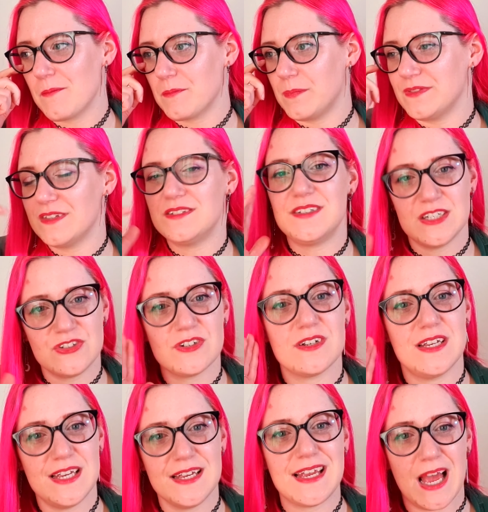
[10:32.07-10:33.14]
But the teacher,
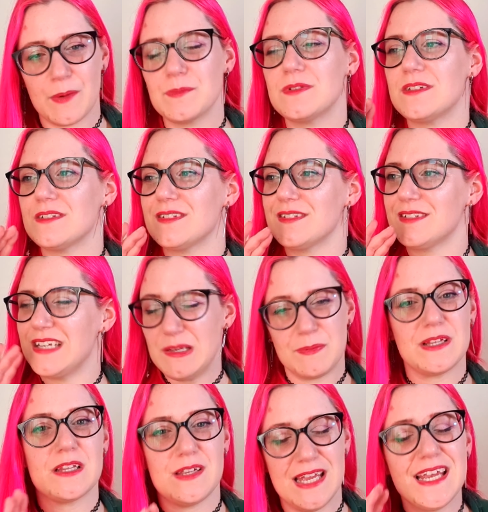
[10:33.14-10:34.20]
he kept
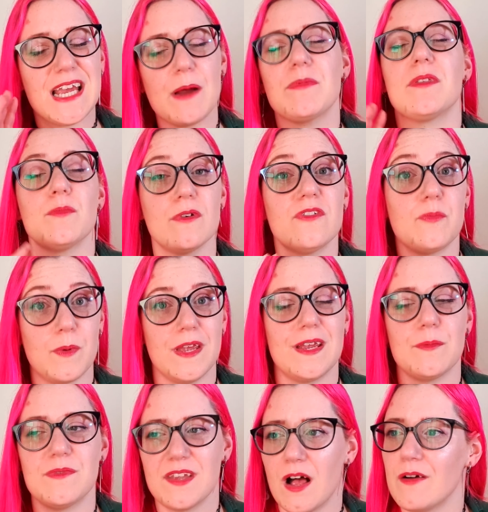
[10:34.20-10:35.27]
the moves big
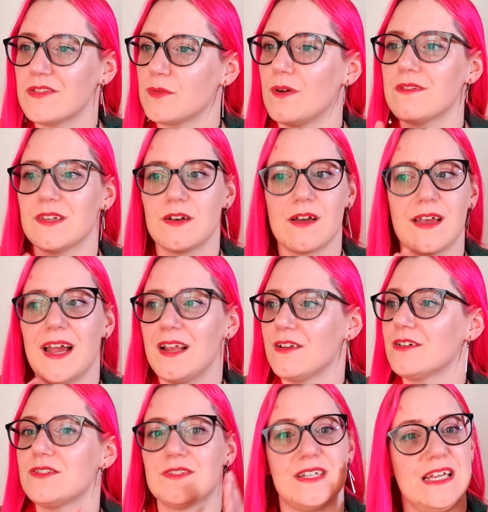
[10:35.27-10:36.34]
himself. So I was like, okay,
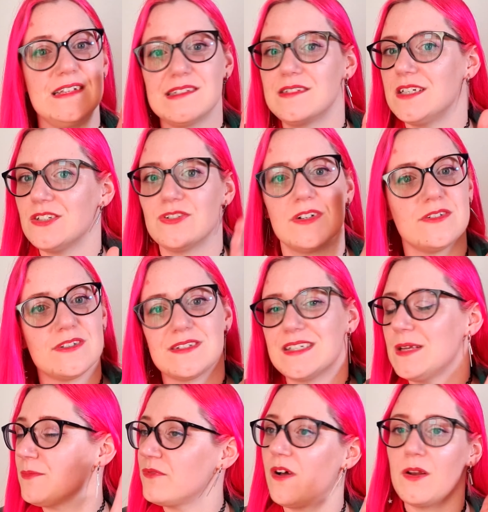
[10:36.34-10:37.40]
look, he's a teacher, just
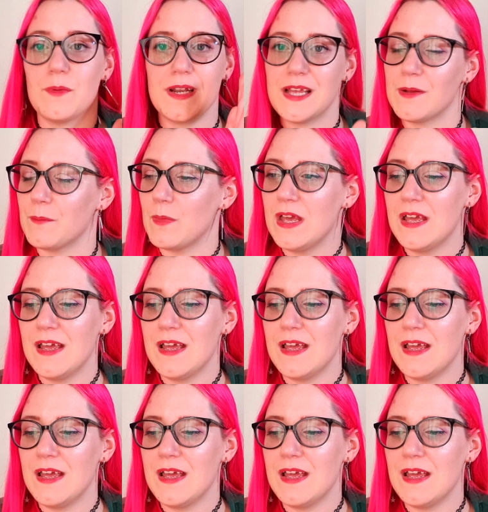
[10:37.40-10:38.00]
keep following him.